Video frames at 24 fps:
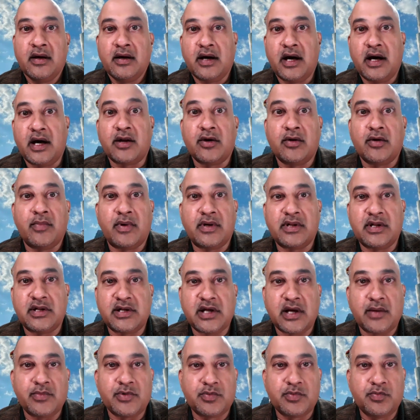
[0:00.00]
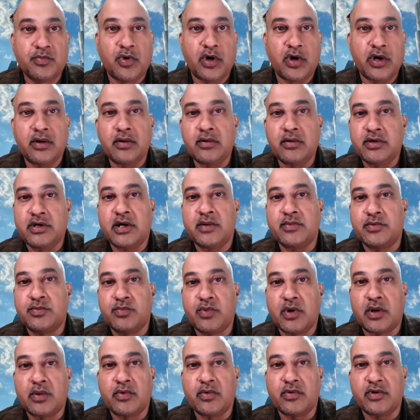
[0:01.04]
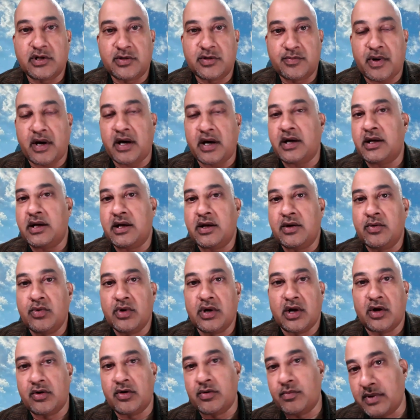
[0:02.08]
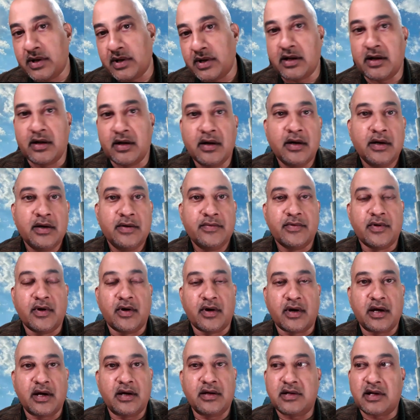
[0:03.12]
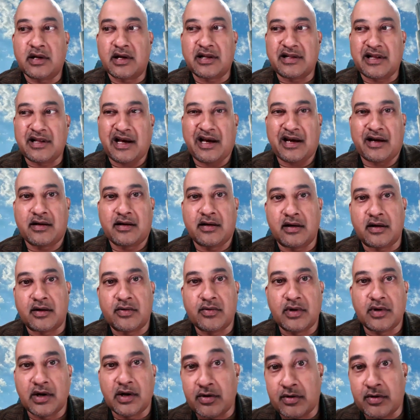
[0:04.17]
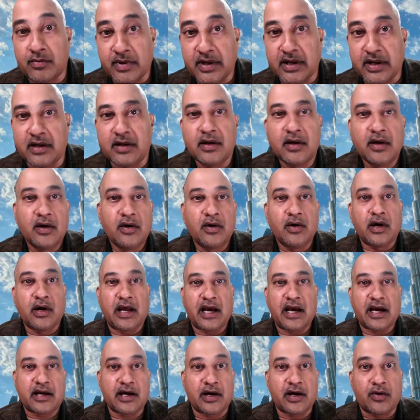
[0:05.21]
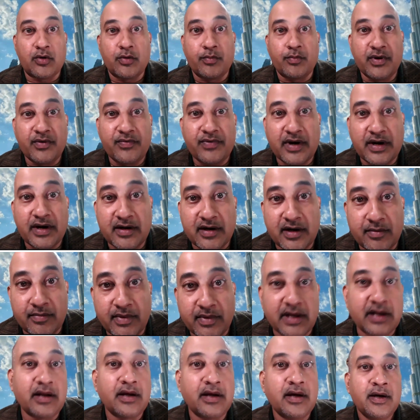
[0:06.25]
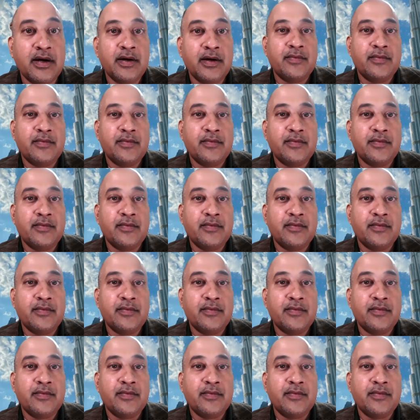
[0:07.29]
I remember the James Bond movie, The Spy Who Loved Me. Okay, it's like the hacker who loved me, or hacker who befriended me.